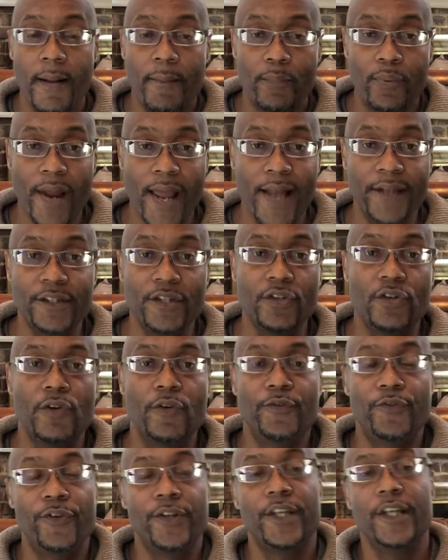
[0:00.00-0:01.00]
Practical
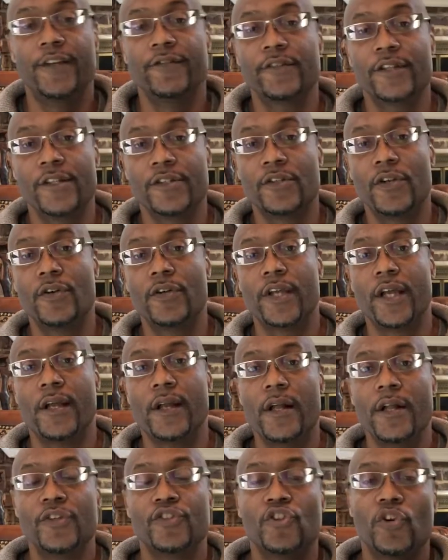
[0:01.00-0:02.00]
forgiveness. Okay,
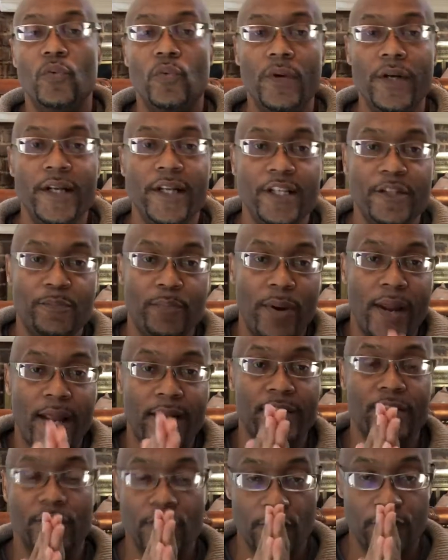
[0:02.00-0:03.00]
so what is
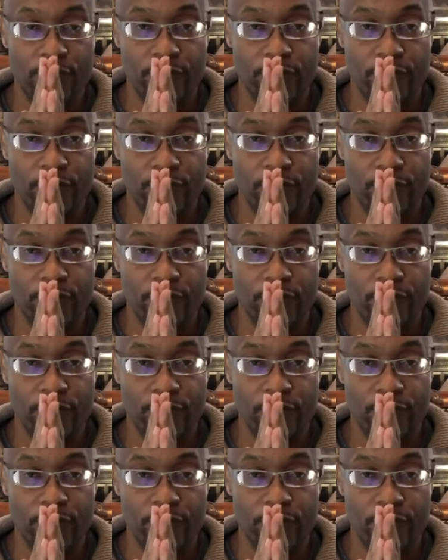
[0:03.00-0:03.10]
practical